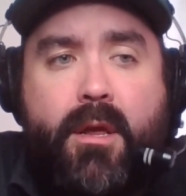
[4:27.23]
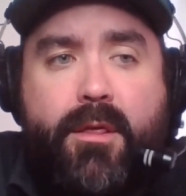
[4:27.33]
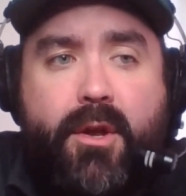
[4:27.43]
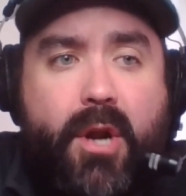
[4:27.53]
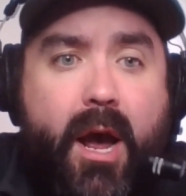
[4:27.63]

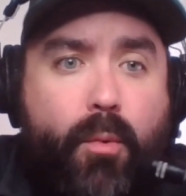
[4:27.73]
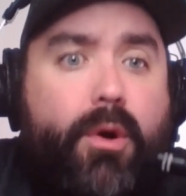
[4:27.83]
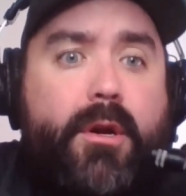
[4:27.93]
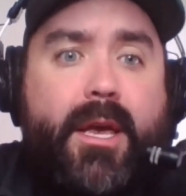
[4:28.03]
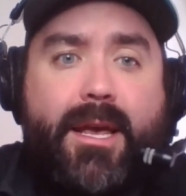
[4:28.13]
they're not
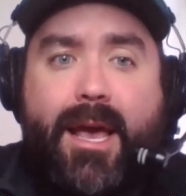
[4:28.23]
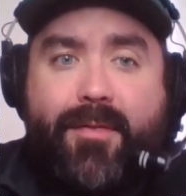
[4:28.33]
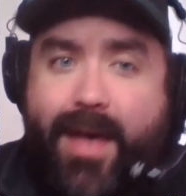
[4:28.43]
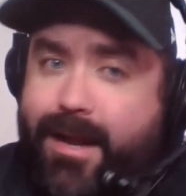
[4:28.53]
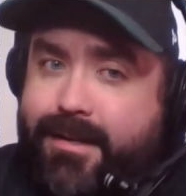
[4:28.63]
working,
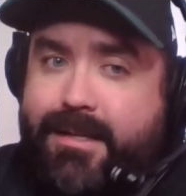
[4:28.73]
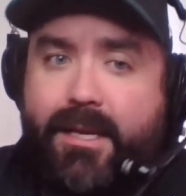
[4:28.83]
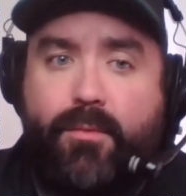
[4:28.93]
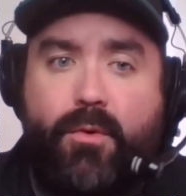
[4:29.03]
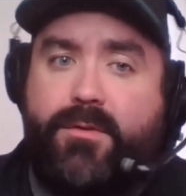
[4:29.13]
and then
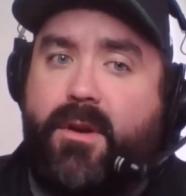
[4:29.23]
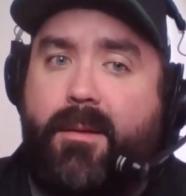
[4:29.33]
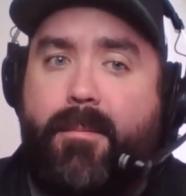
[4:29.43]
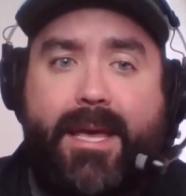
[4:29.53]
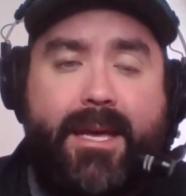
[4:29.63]
Dean will
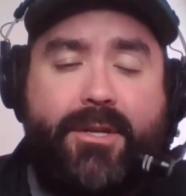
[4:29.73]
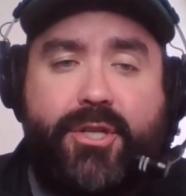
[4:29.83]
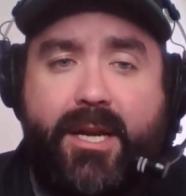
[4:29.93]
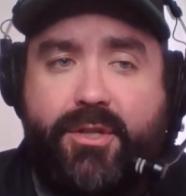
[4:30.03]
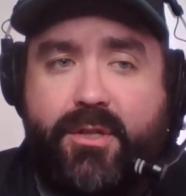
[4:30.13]
start making
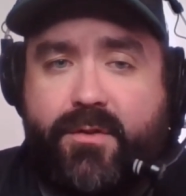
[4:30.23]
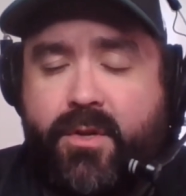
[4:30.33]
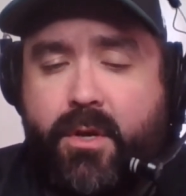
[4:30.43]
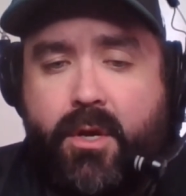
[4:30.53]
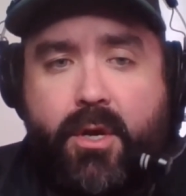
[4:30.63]

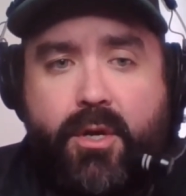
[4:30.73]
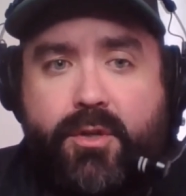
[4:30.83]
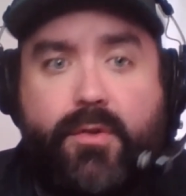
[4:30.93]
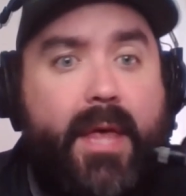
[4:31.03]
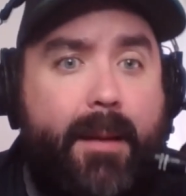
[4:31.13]
changes
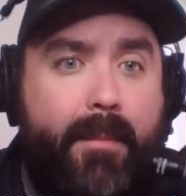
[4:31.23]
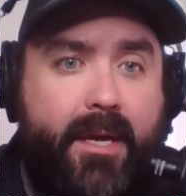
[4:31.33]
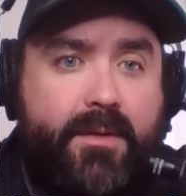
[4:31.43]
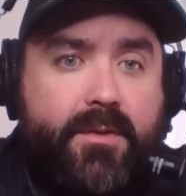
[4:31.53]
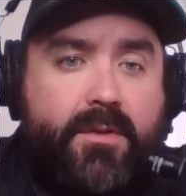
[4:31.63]
to that
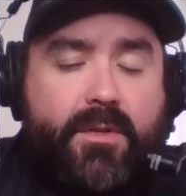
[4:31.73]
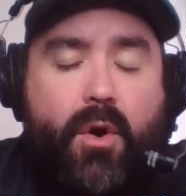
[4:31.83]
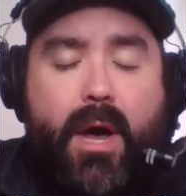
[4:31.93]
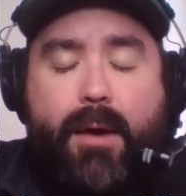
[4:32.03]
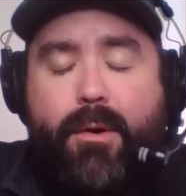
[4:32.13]
mix.
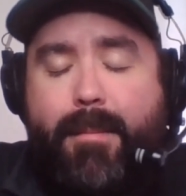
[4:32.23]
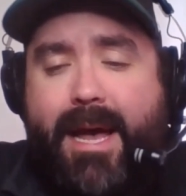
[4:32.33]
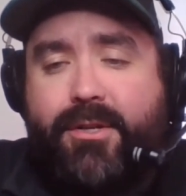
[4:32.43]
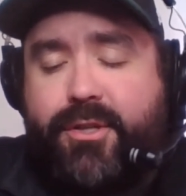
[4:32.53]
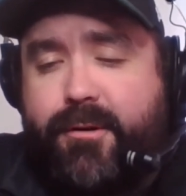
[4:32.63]
So I would
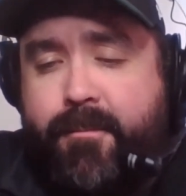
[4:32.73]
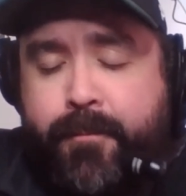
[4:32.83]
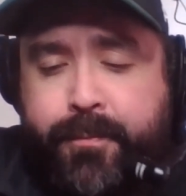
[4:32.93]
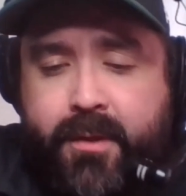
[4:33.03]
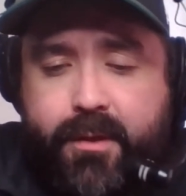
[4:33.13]
imagine
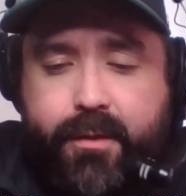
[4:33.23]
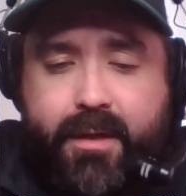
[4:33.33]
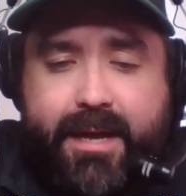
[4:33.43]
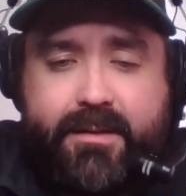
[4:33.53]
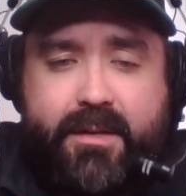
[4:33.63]

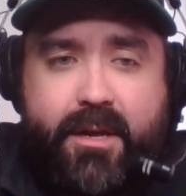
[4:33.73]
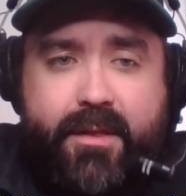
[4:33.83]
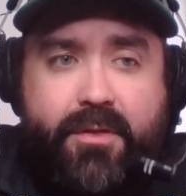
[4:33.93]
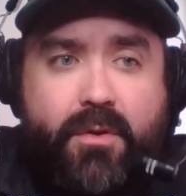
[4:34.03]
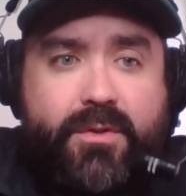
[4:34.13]
that uh,
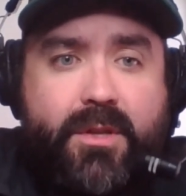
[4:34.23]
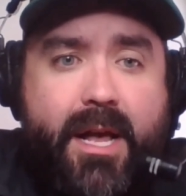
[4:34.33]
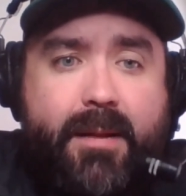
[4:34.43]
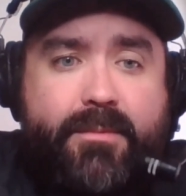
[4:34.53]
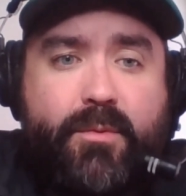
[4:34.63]
that those
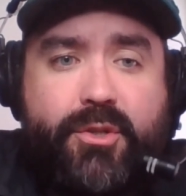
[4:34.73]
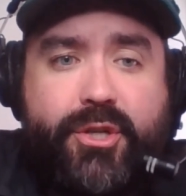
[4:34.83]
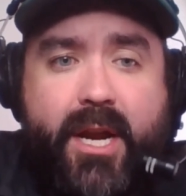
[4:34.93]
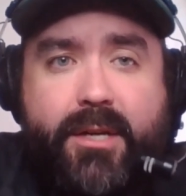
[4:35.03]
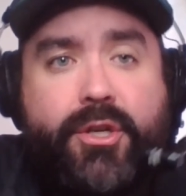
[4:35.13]
lineups will
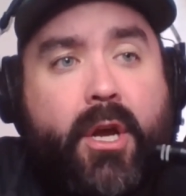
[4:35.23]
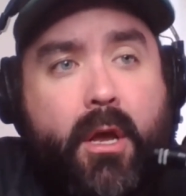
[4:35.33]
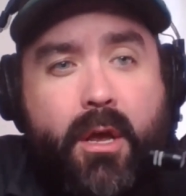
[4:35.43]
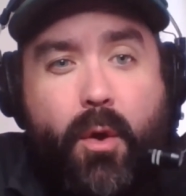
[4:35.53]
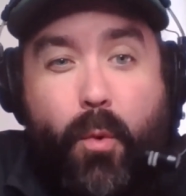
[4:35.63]
change.
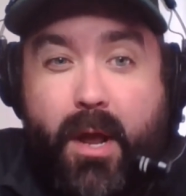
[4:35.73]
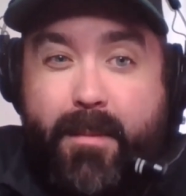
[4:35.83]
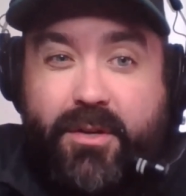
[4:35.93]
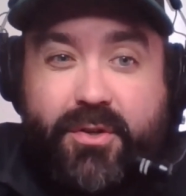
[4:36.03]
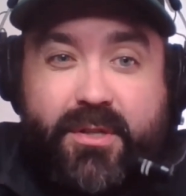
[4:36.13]
What I'm
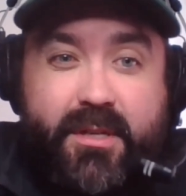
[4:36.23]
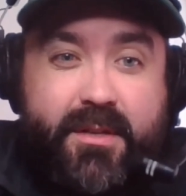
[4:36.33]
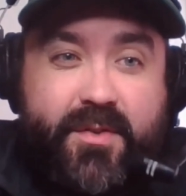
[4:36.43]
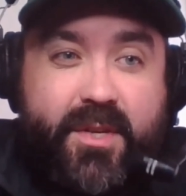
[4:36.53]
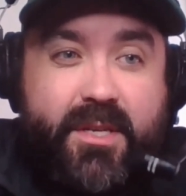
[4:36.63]
interested
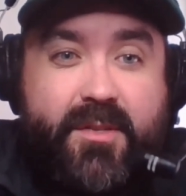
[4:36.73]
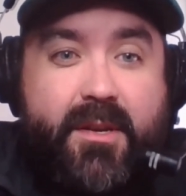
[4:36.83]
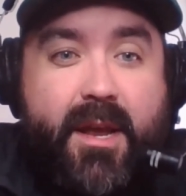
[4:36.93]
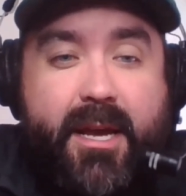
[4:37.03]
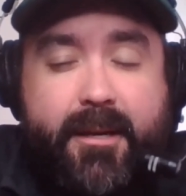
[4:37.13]
to see
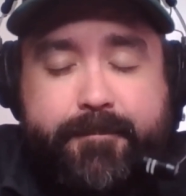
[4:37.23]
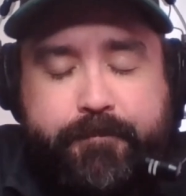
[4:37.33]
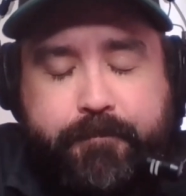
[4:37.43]
tonight